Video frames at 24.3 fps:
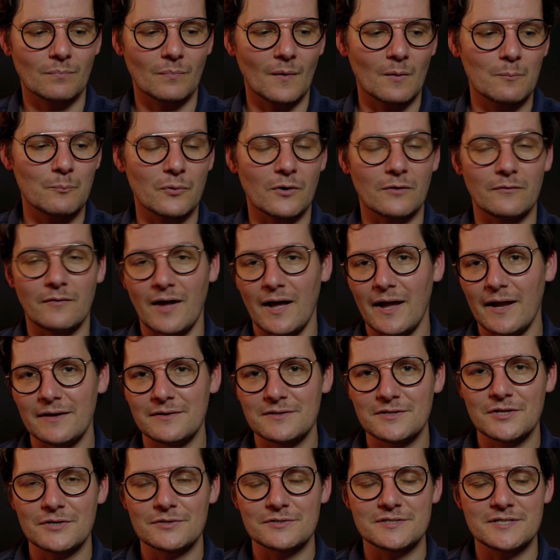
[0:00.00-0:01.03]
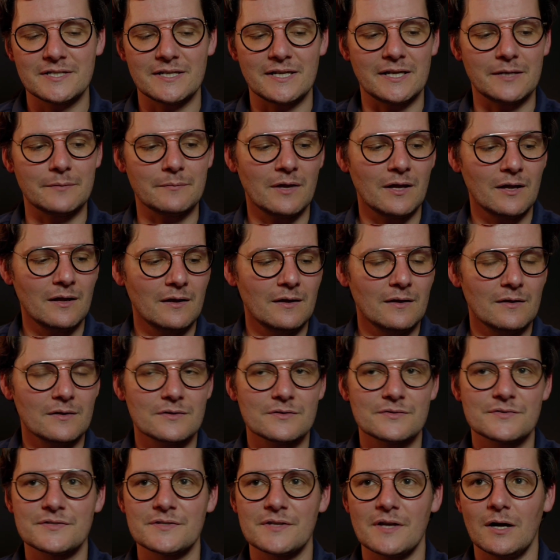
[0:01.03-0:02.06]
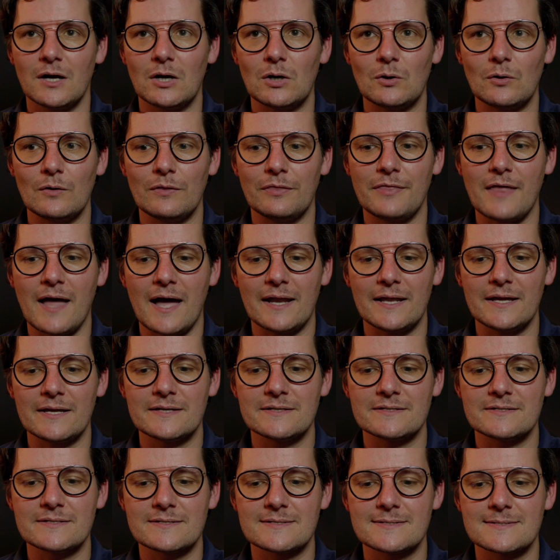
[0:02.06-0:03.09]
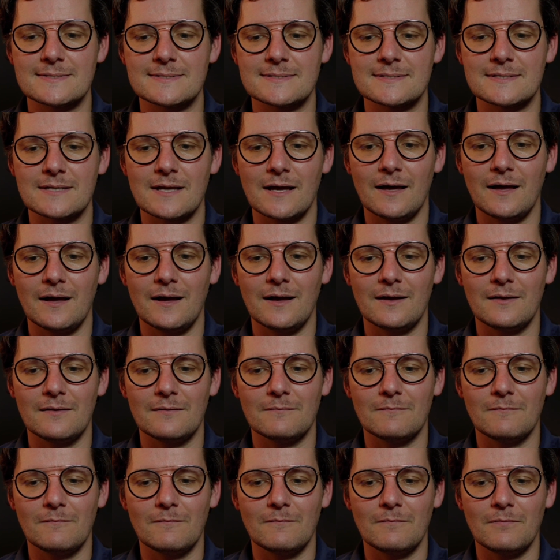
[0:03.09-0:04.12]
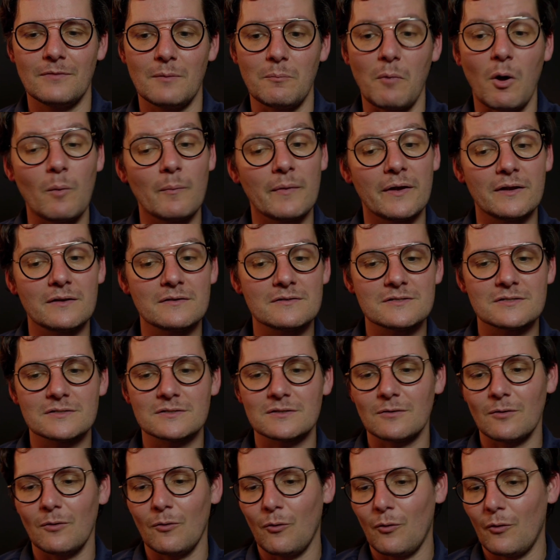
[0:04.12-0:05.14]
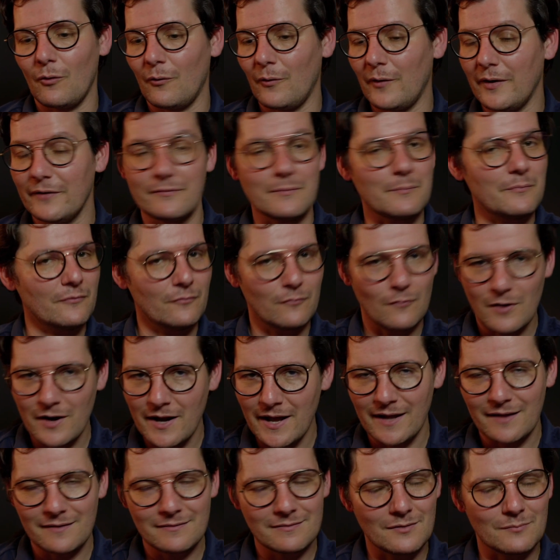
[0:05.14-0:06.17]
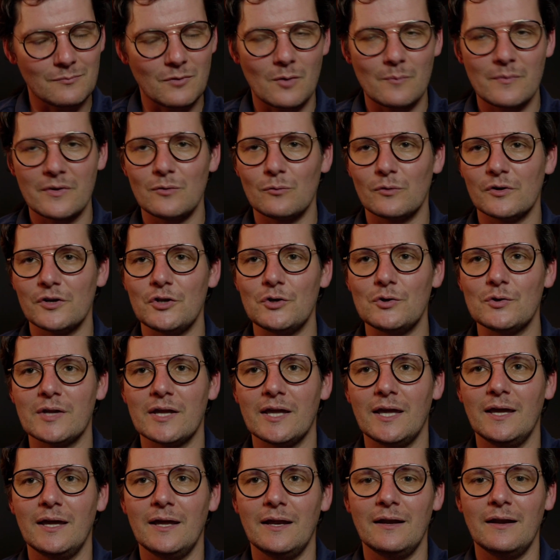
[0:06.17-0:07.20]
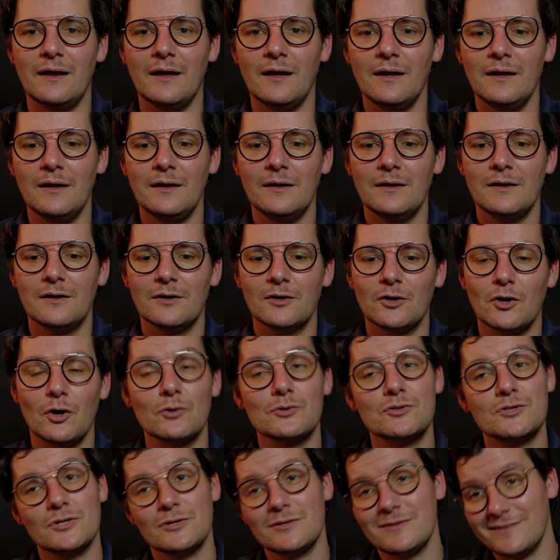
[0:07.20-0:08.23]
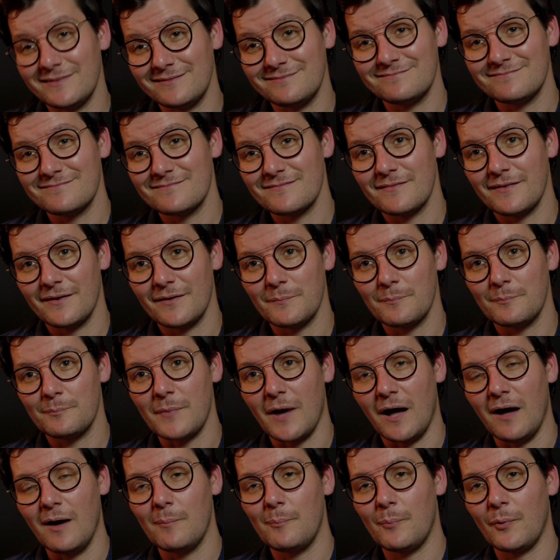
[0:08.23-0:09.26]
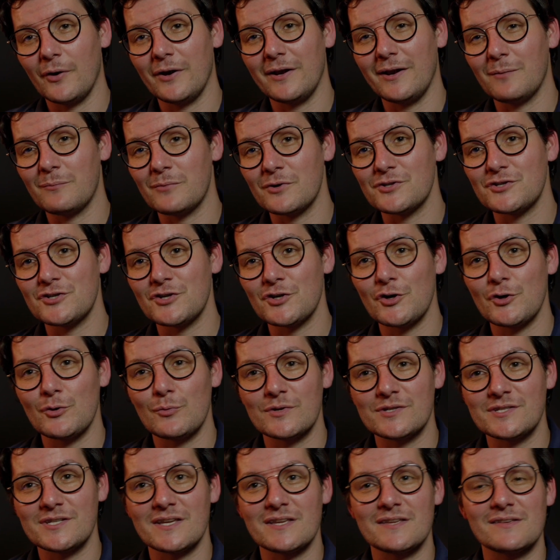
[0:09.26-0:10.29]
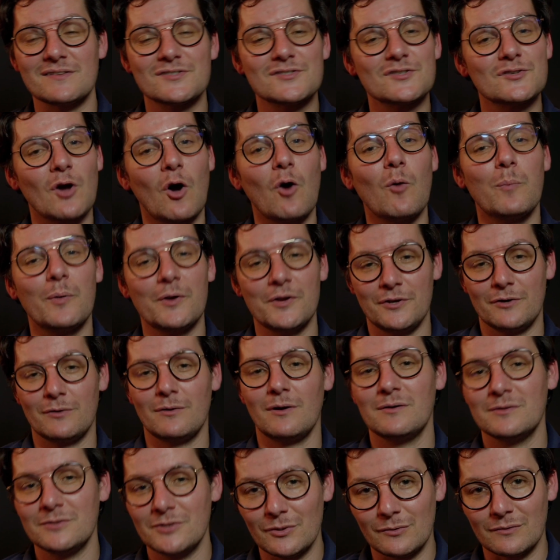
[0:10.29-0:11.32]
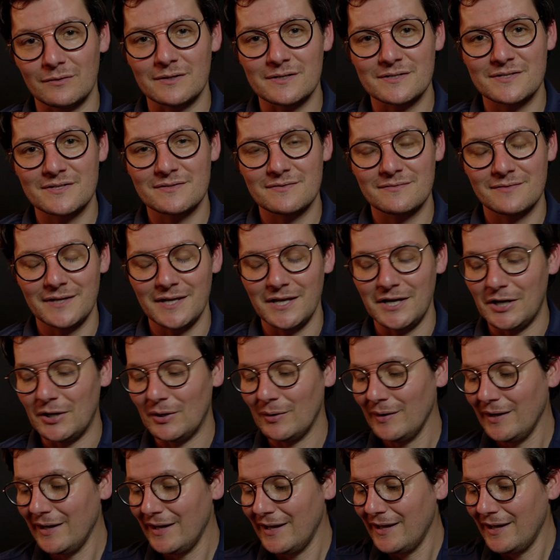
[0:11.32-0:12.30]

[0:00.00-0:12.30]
provide to your team. So that is the moment, or even beforehand, the moment where you can go to point number 2, which is open your own doors. You know,